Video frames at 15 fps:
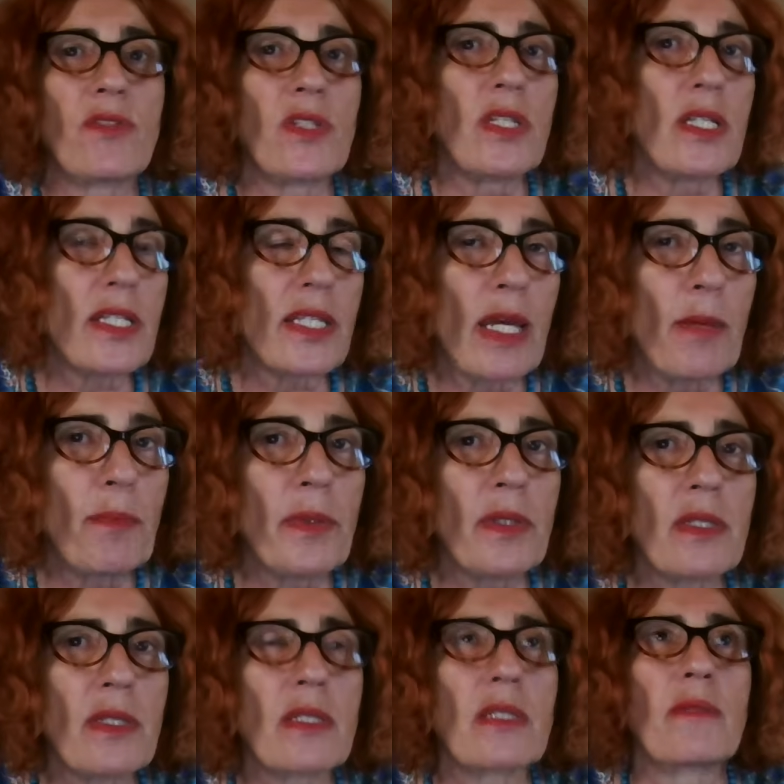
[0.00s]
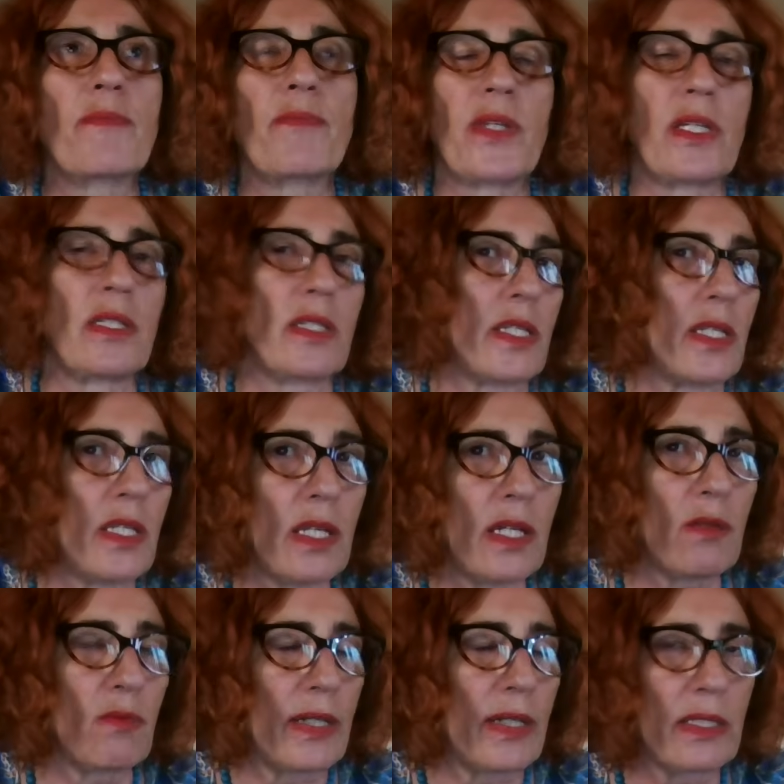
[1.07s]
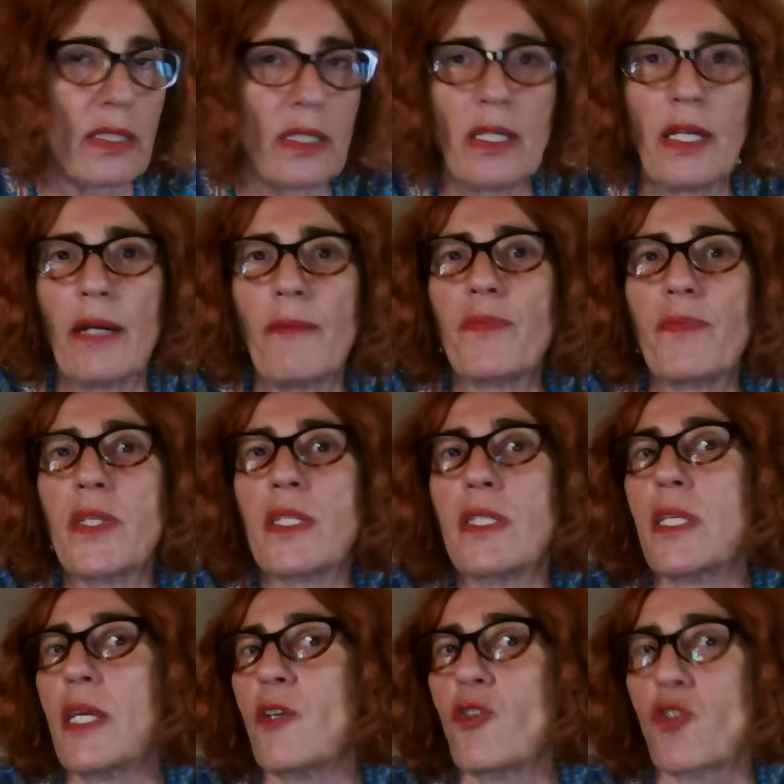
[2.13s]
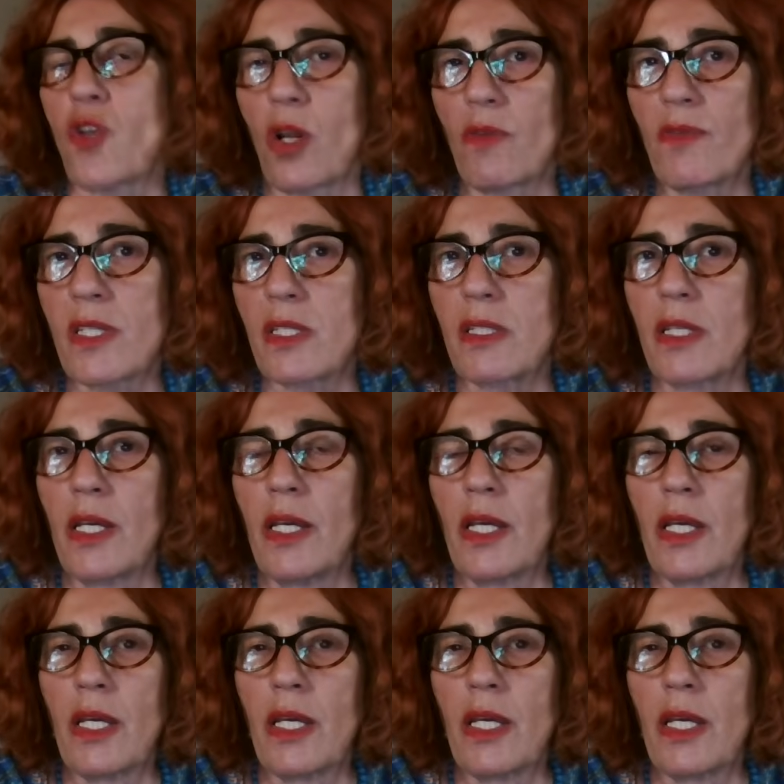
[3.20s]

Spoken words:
this happens in 1 year, this year is always